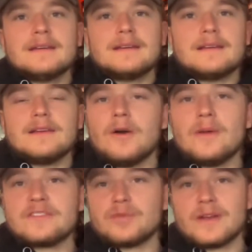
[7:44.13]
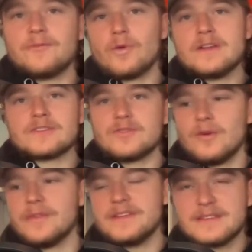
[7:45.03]
know, he's 24 years
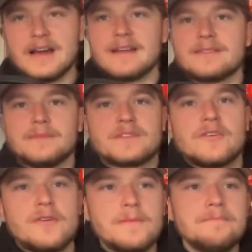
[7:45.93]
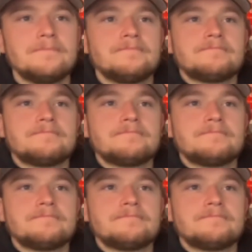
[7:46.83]
old. He's got some term.